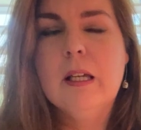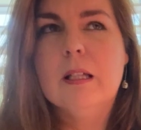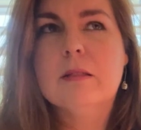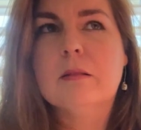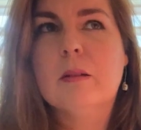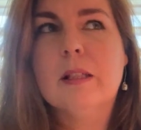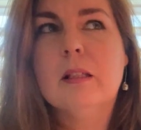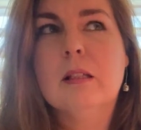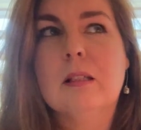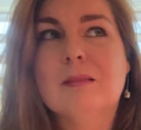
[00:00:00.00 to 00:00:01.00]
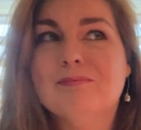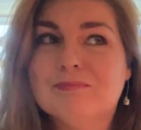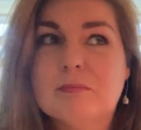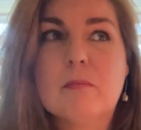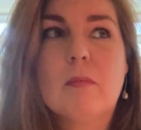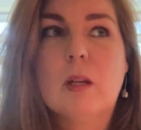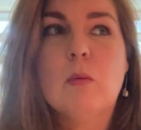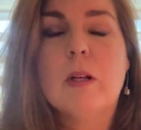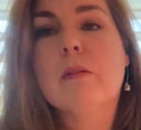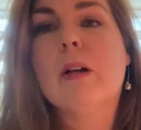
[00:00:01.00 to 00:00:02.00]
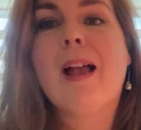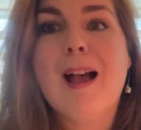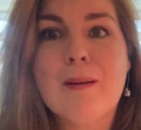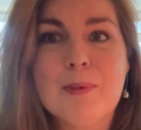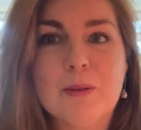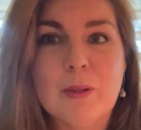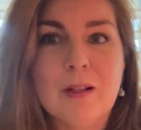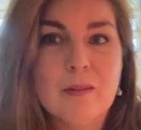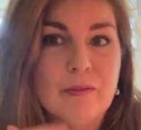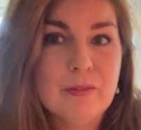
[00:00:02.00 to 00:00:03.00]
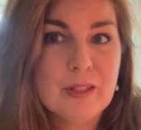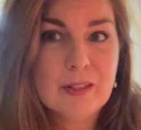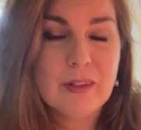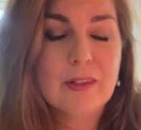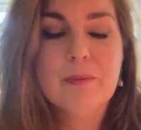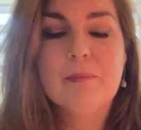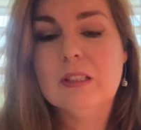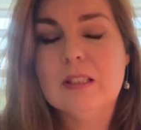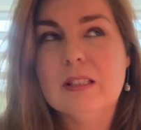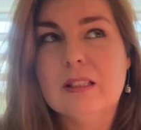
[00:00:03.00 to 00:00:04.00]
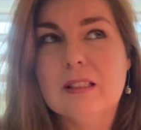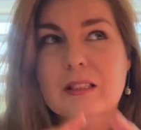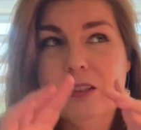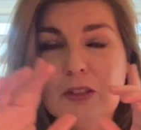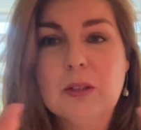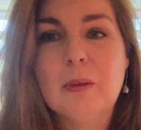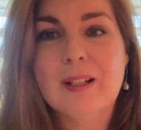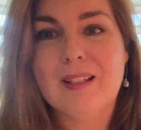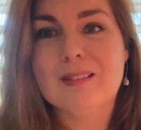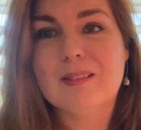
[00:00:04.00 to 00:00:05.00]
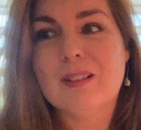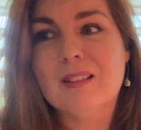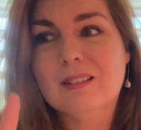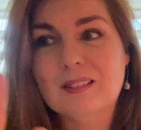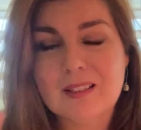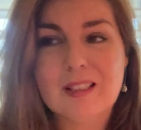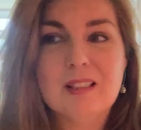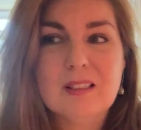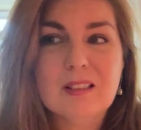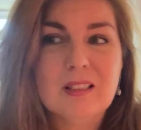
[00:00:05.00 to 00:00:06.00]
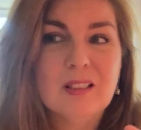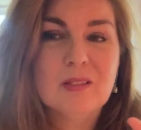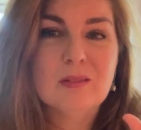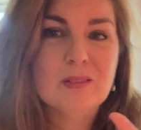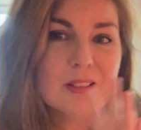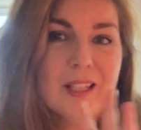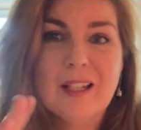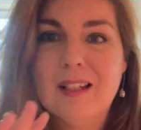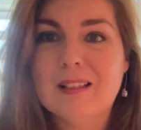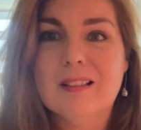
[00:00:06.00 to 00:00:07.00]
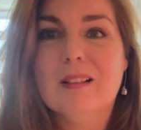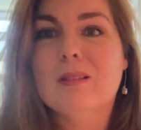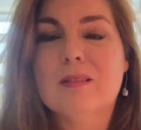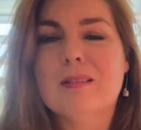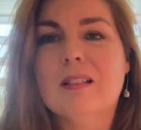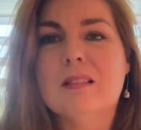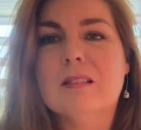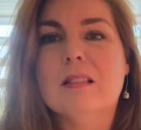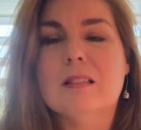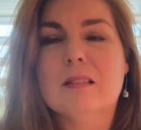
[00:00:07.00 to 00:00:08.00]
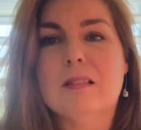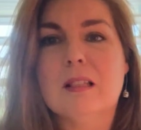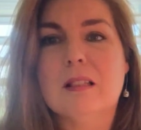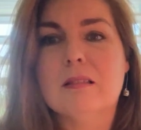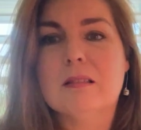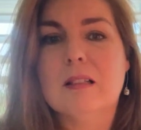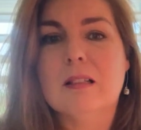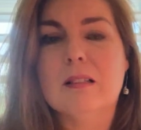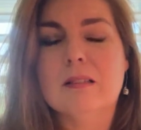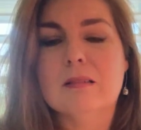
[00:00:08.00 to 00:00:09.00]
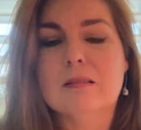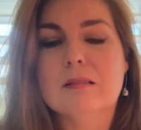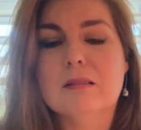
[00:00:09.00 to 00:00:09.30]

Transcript: And so I think that whatever happened around the fifth, it's showing us, okay, look, you know, look at all sides of these things uh,